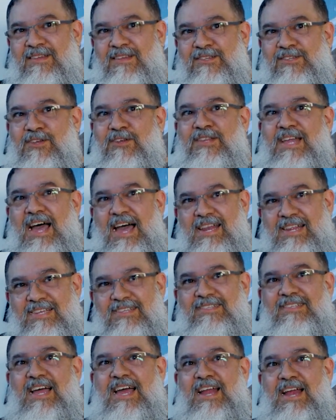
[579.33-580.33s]
So that
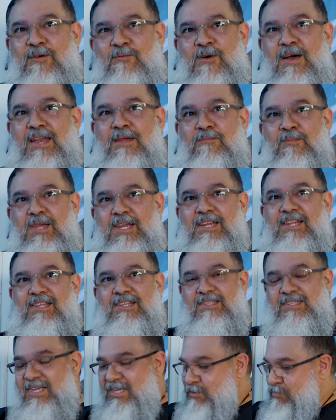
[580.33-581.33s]
I want to mean
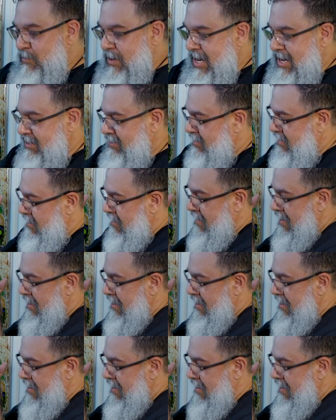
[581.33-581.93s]
in this piece.